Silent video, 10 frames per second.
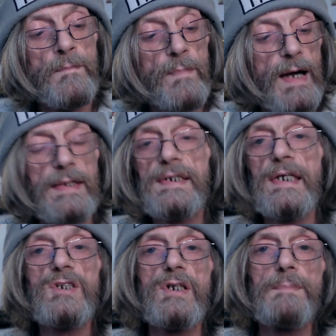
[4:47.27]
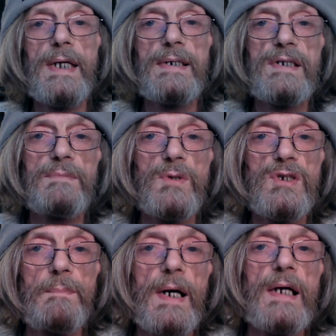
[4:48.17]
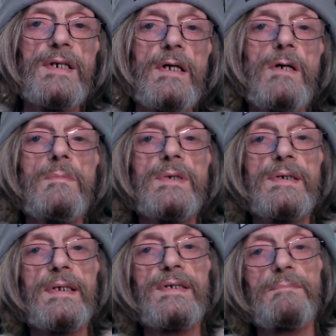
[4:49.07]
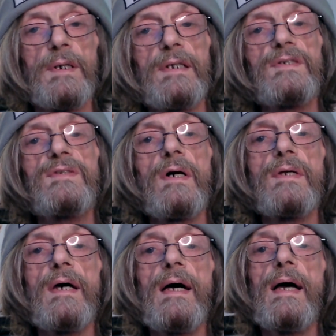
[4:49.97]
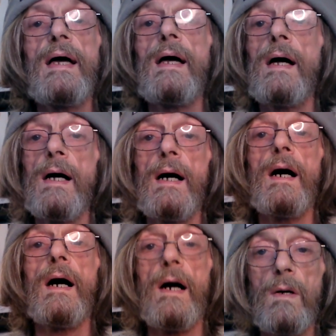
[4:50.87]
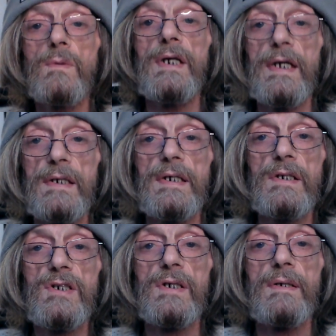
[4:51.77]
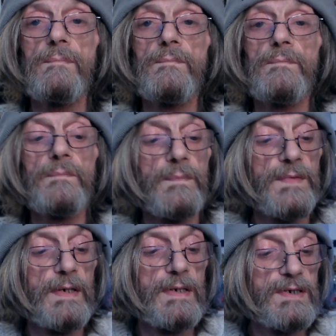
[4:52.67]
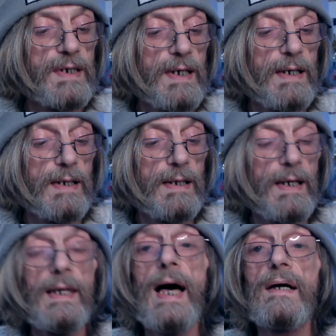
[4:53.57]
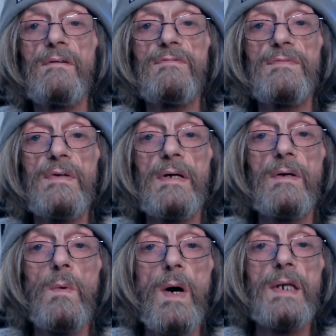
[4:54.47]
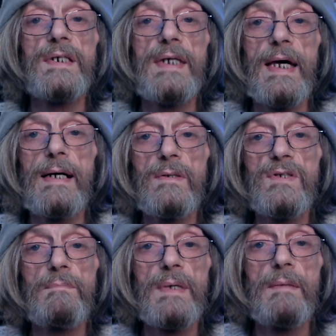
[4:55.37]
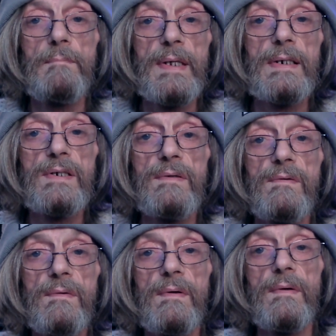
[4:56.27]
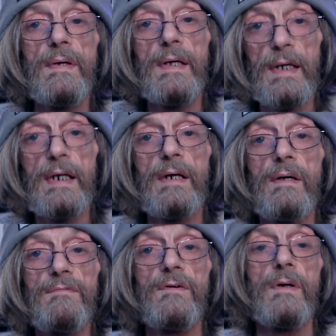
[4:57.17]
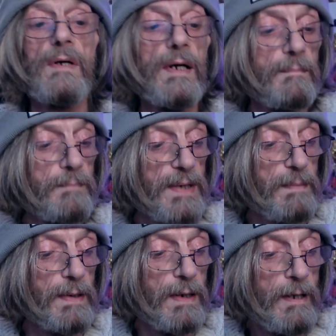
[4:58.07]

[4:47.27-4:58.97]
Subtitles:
And addiction plays as much a part in homelessness, but it's not only addiction. There's a lack of quality housing being built here for people.